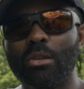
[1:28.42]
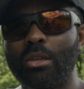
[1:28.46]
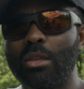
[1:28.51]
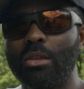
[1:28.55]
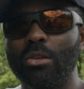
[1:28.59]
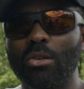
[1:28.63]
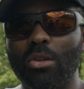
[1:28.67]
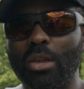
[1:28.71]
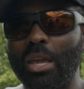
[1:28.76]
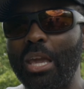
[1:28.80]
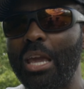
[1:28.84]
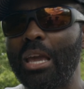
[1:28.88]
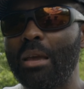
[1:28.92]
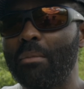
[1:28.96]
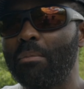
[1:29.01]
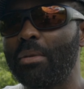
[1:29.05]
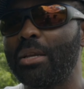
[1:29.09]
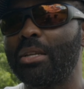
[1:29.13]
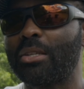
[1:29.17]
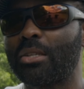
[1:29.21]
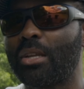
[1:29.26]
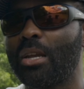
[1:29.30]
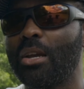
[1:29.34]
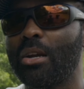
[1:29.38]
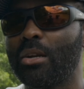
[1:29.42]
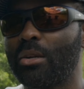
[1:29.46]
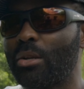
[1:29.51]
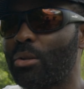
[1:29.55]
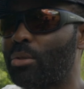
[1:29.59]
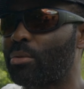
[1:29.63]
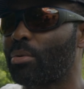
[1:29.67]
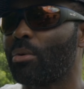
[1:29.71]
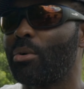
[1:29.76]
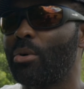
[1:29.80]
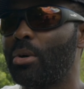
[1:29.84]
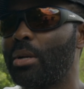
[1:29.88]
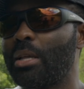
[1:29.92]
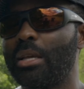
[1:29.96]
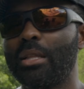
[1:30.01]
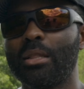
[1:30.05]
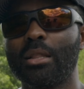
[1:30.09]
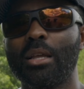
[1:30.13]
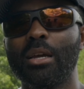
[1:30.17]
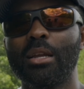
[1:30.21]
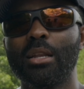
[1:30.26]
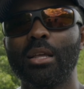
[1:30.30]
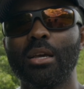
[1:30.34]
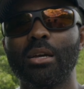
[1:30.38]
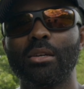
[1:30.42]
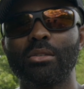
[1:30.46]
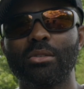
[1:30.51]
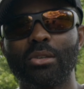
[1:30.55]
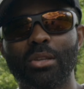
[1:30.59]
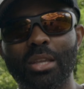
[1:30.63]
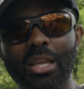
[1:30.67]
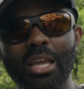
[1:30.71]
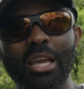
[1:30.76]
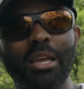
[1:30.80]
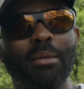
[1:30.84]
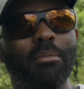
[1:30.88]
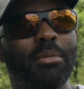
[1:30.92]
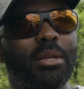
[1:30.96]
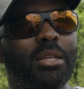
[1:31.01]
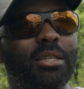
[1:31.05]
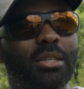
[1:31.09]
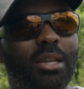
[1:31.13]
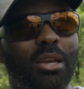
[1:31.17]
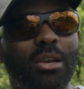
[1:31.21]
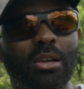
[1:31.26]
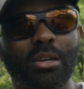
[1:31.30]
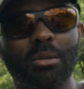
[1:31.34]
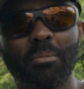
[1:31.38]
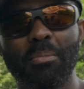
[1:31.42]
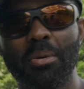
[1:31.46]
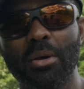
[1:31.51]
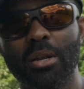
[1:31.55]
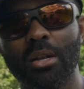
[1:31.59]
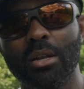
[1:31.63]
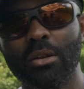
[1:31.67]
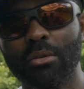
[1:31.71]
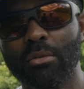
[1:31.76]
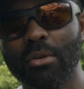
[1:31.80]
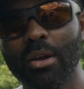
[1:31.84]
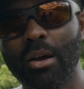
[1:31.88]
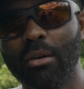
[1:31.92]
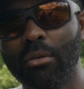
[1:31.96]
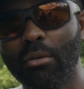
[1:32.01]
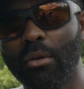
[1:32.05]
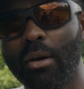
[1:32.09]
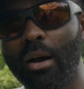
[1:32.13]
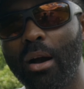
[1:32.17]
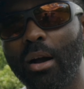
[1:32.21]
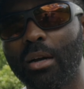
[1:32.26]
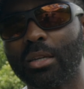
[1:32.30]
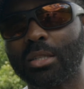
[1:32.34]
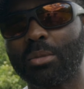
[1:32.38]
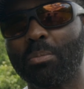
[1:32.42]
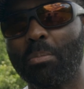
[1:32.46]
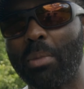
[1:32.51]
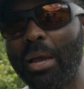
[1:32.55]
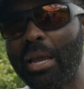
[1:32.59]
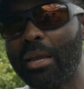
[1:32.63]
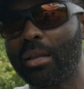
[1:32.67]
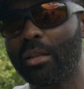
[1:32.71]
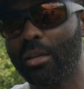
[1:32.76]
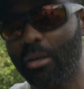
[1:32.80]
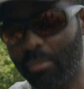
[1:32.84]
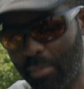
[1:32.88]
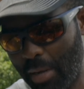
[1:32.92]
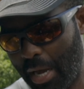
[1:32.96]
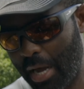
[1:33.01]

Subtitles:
You can't be scared to throw it in laydowns. You can't be scared to put it around rocks. Bang it up.